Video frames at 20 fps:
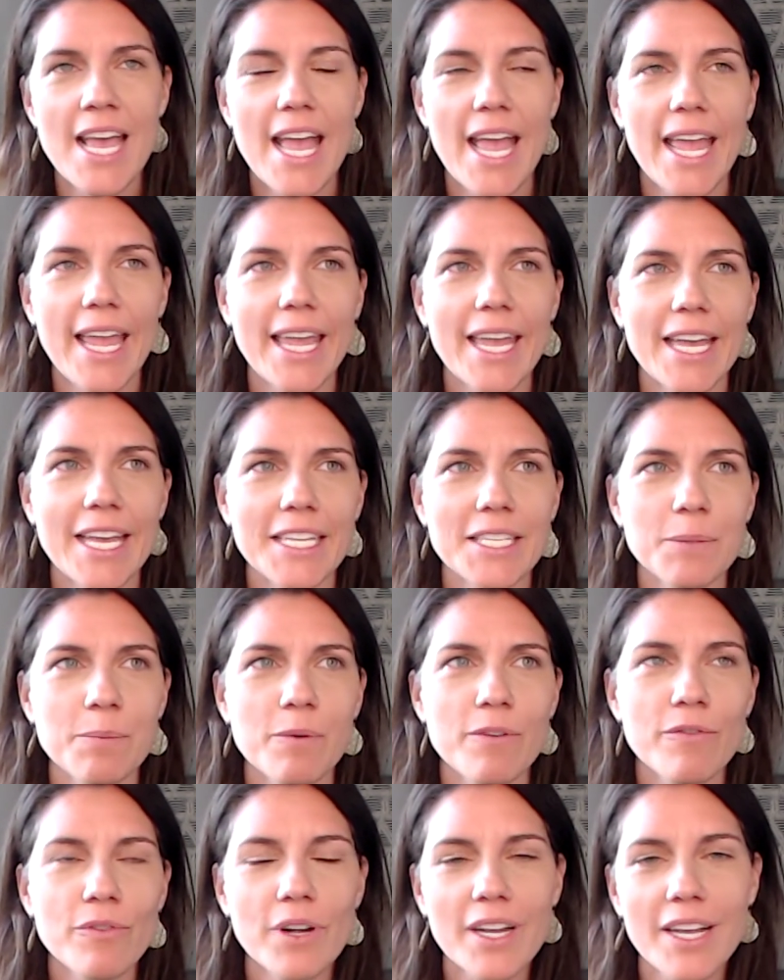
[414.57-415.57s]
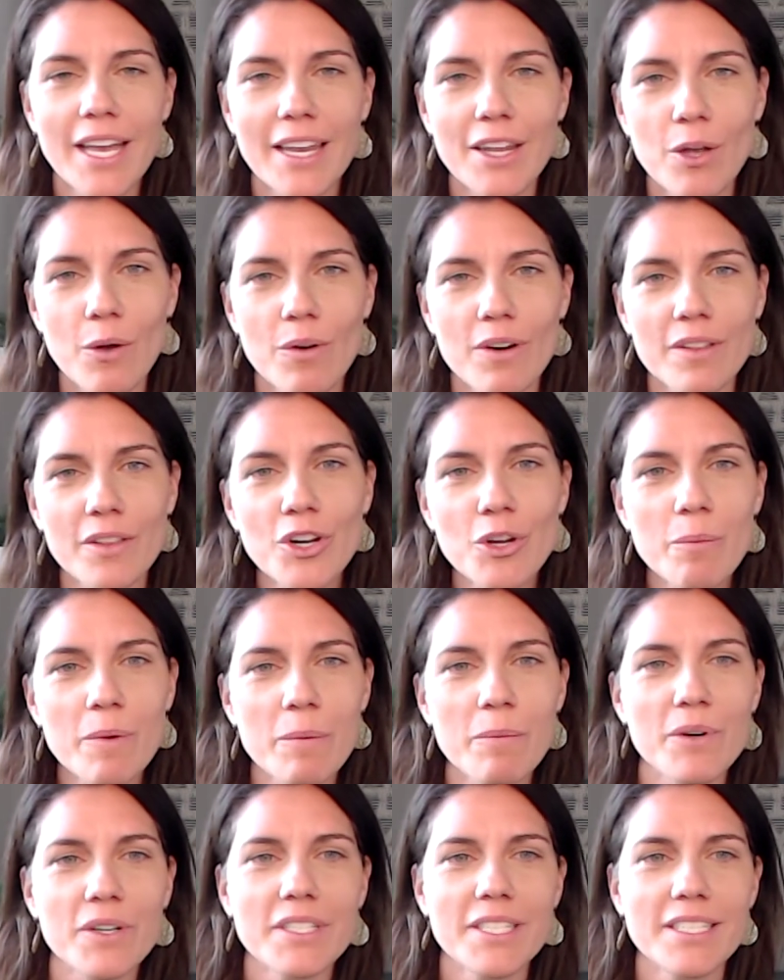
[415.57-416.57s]
And before I kind of go in a little bit
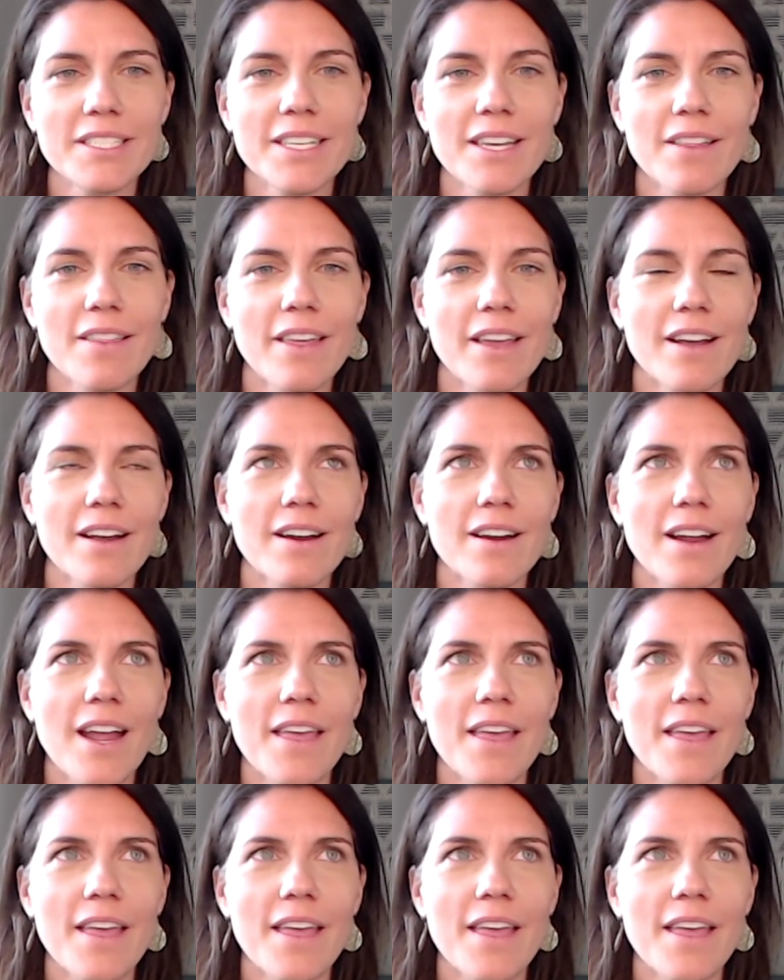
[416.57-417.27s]
more detail there,